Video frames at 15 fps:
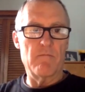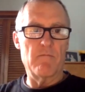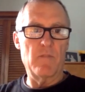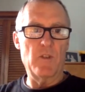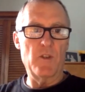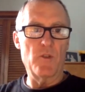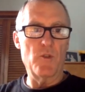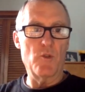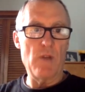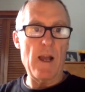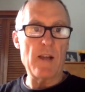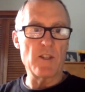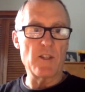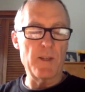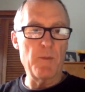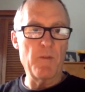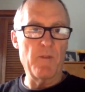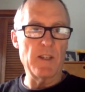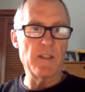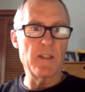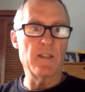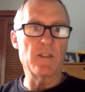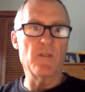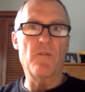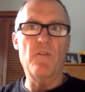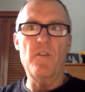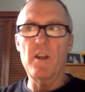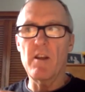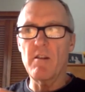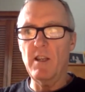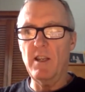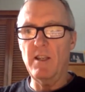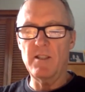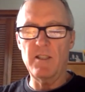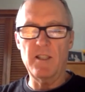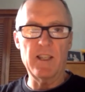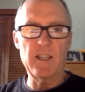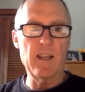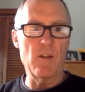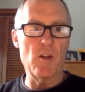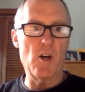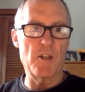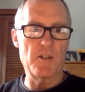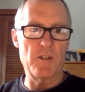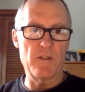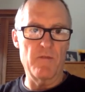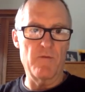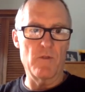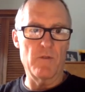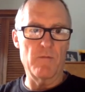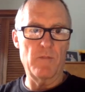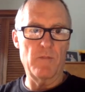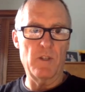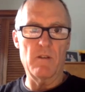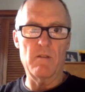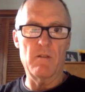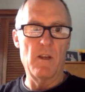you're actually improvising, it's very easy to get lost in the form. You go,